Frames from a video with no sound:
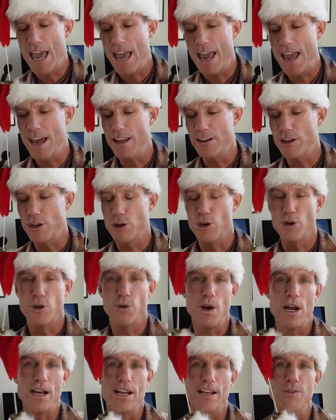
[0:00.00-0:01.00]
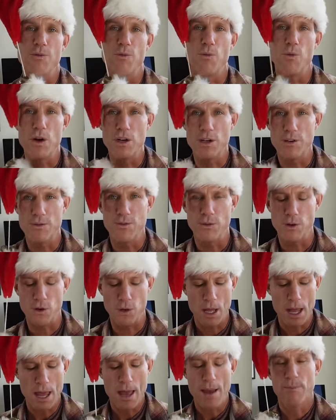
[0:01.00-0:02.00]
and creating
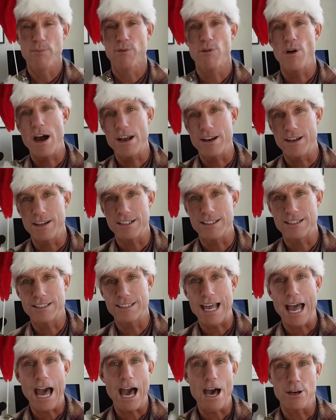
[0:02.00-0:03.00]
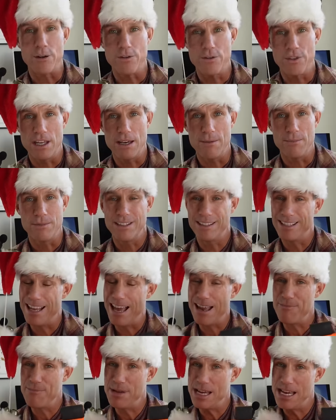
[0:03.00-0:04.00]
wonderful products out of them. Does
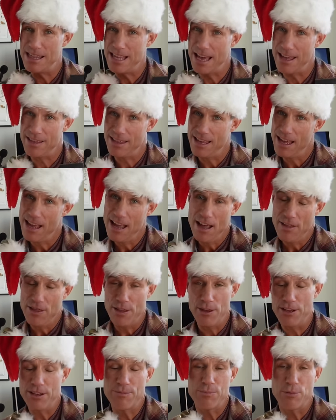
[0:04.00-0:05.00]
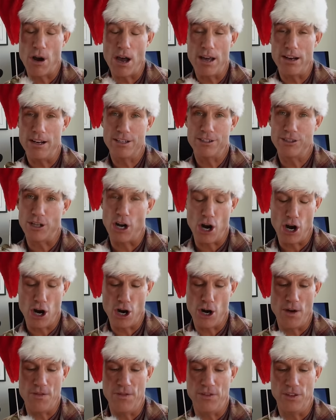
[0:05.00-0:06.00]
that mean that these products
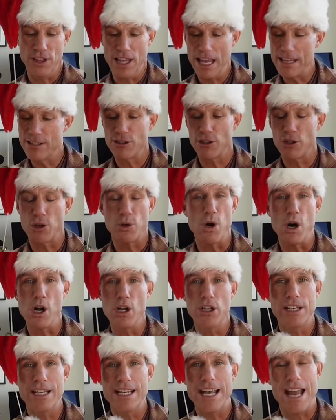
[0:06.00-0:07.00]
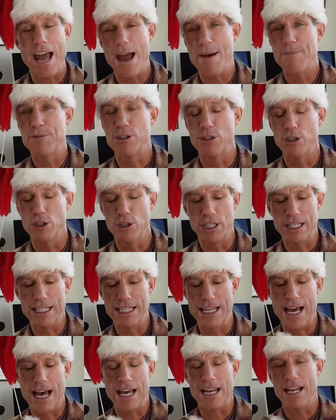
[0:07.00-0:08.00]
are of lesser quality? Absolutely
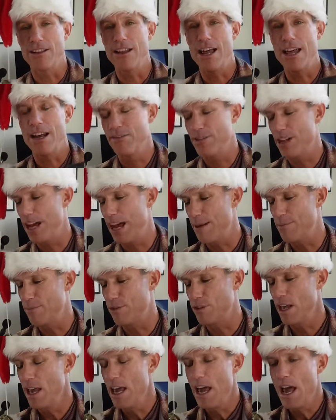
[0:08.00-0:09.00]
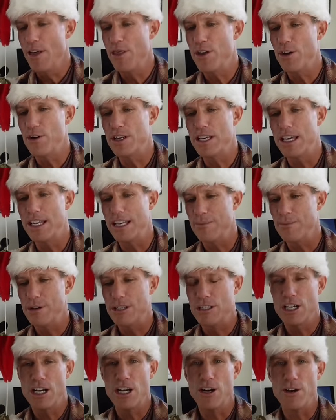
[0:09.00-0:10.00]
not. A lot of times they're getting
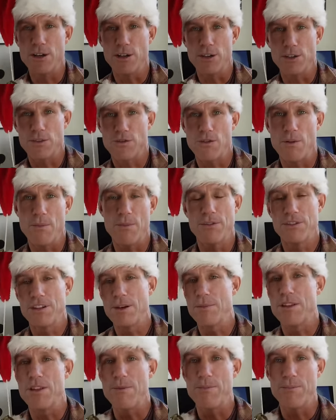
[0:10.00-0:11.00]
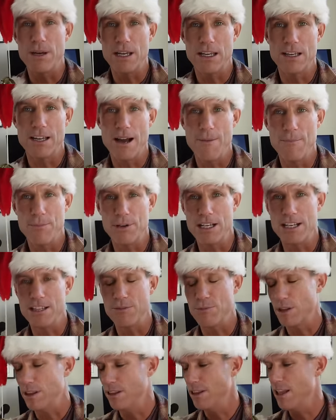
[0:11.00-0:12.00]
materials from some of the big
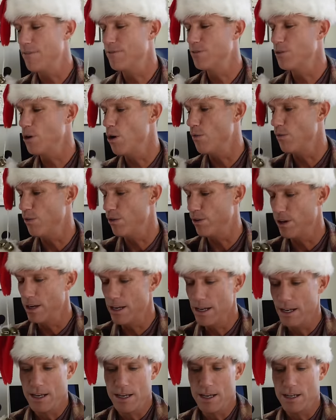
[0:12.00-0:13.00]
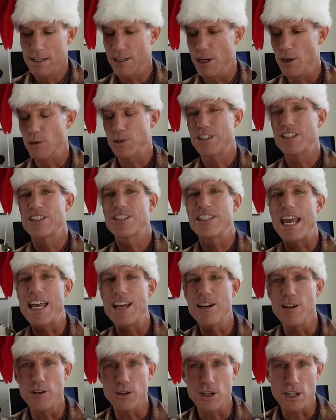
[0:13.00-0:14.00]
companies with leftover, you know,
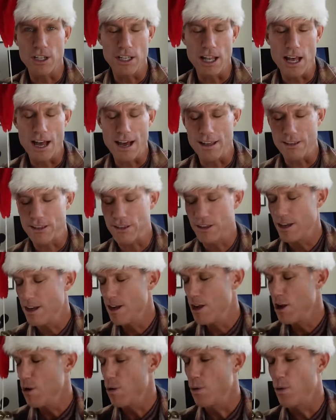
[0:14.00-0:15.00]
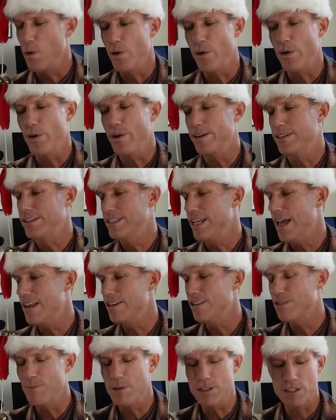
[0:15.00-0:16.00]
sail cloth or
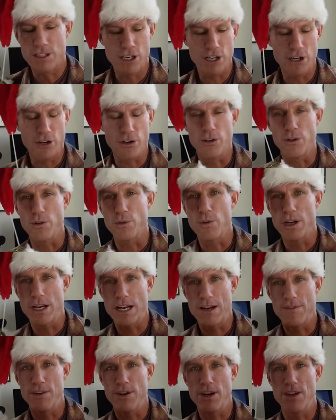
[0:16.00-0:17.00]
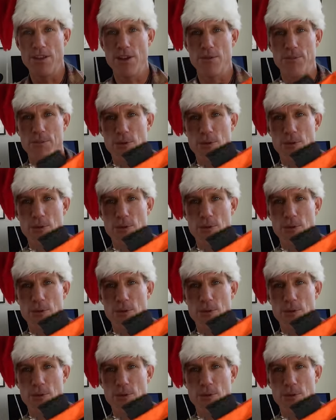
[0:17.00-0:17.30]
tent material or whatever, and they're